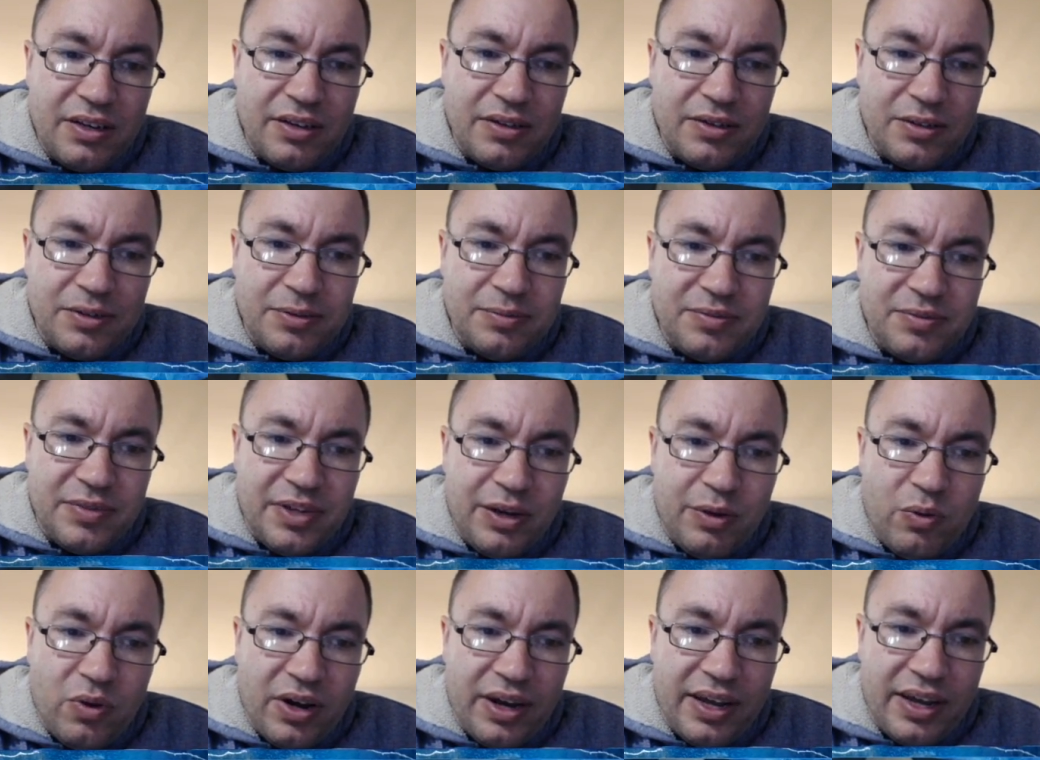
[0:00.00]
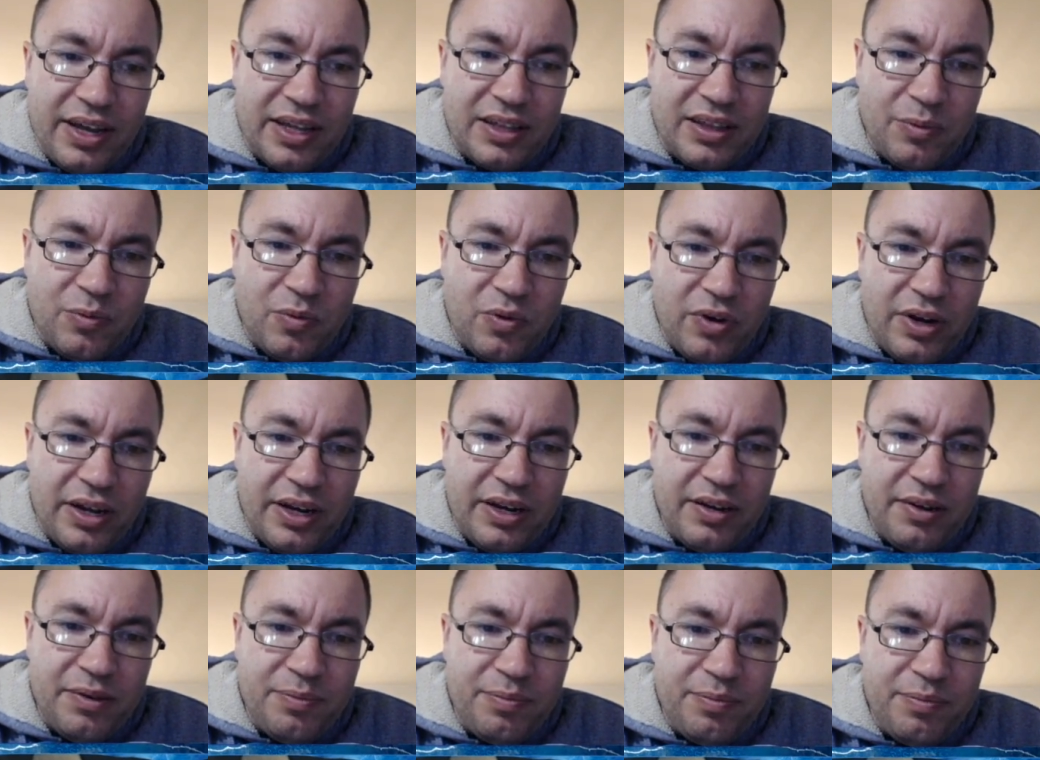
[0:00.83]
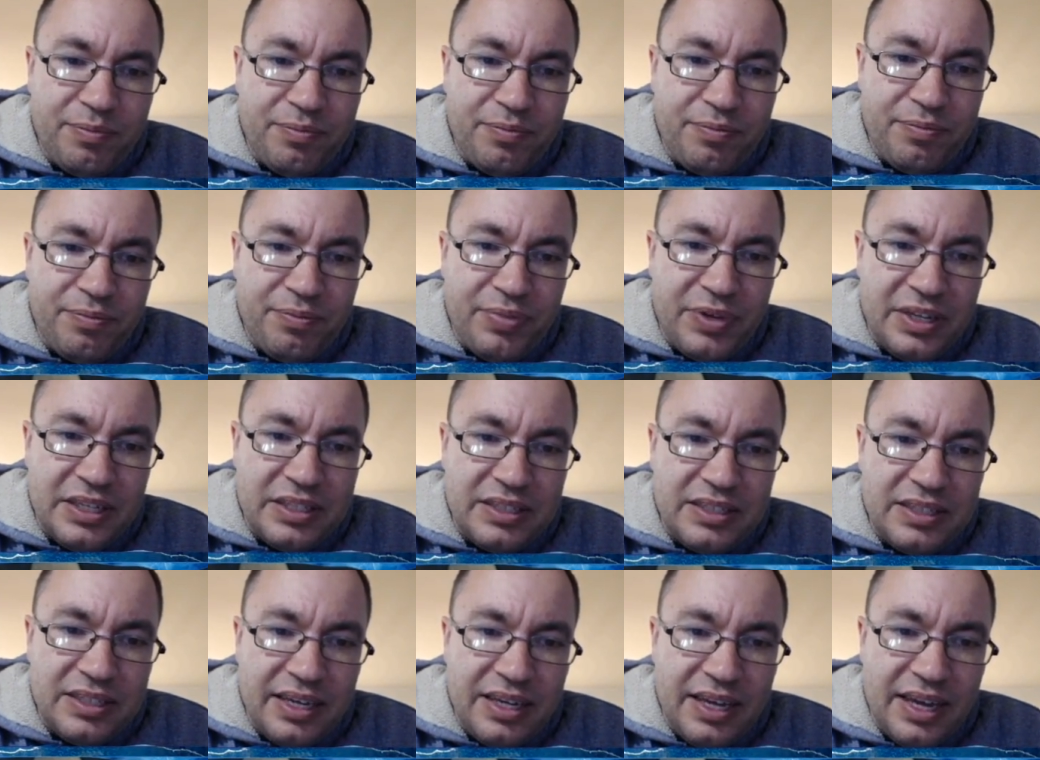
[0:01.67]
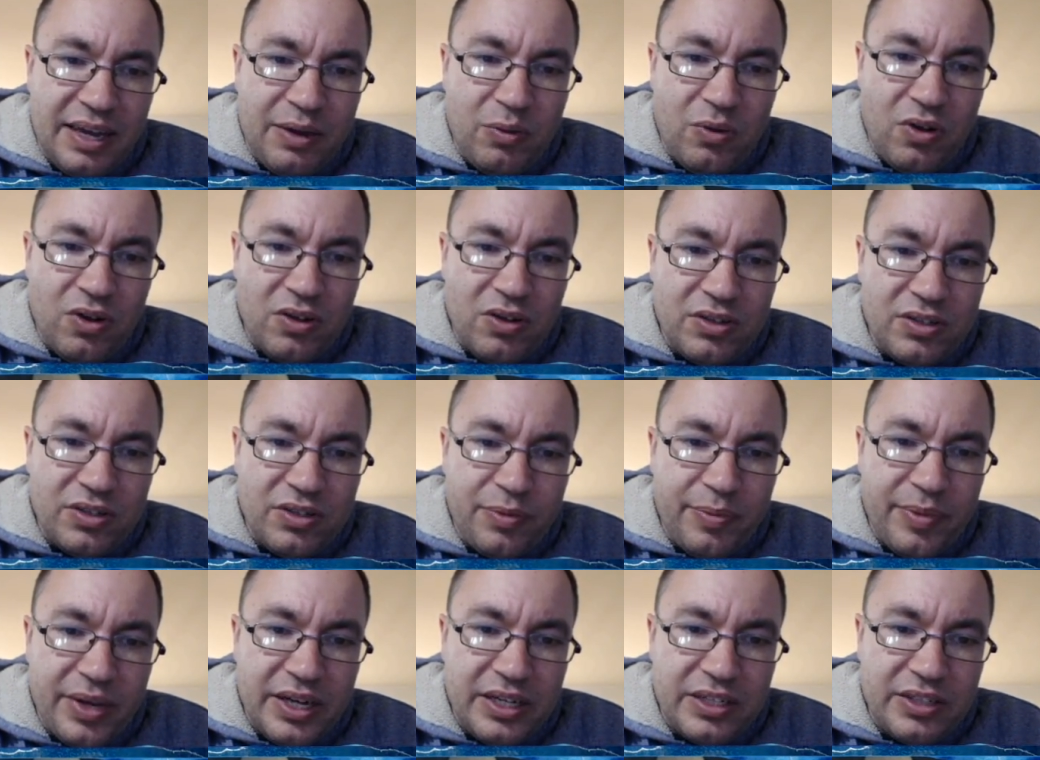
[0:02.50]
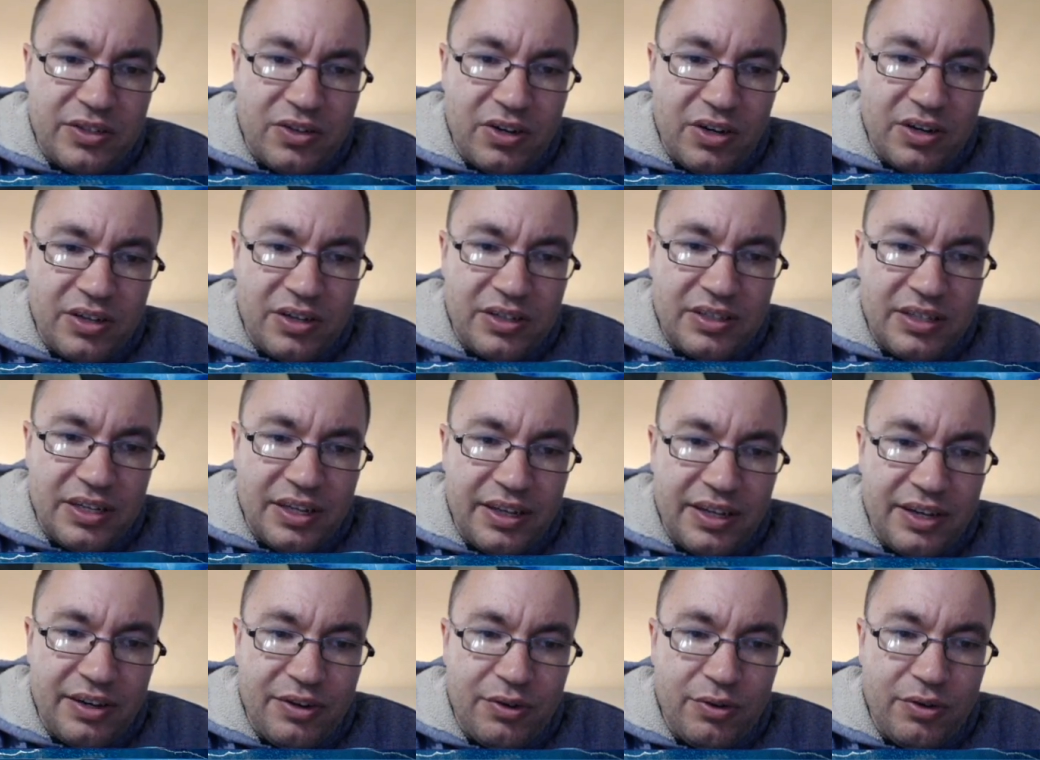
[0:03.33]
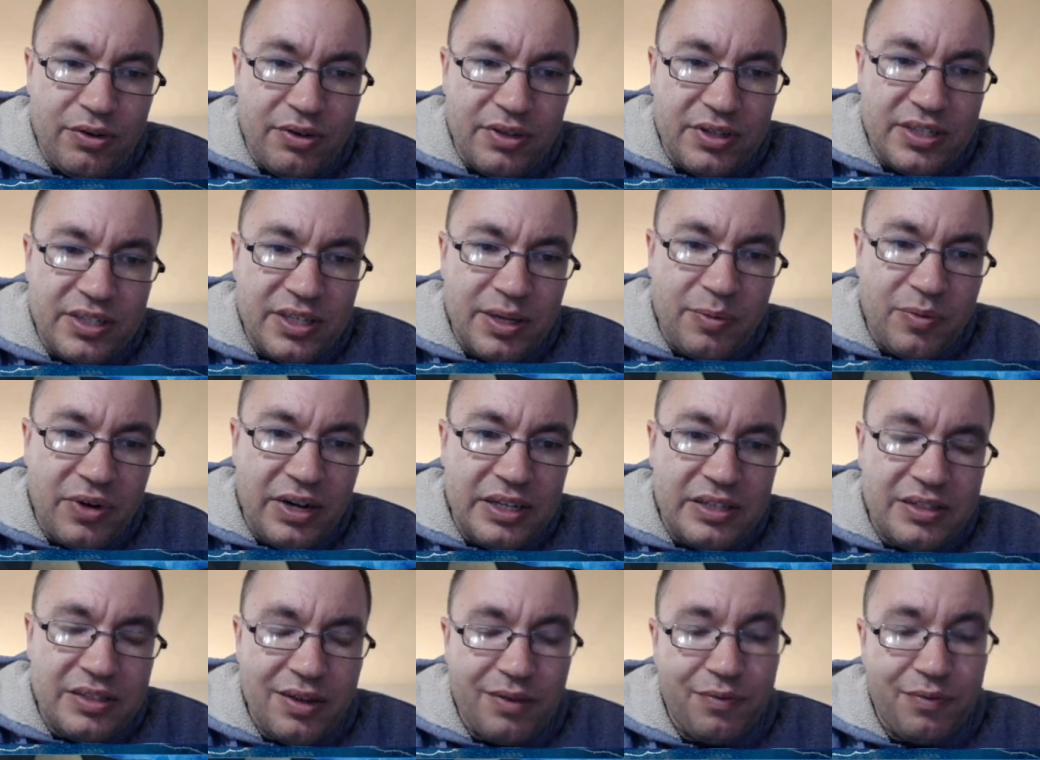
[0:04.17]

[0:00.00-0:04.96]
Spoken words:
and you want to get them graded, PCA will also do Magic cards, and they do the subgrades.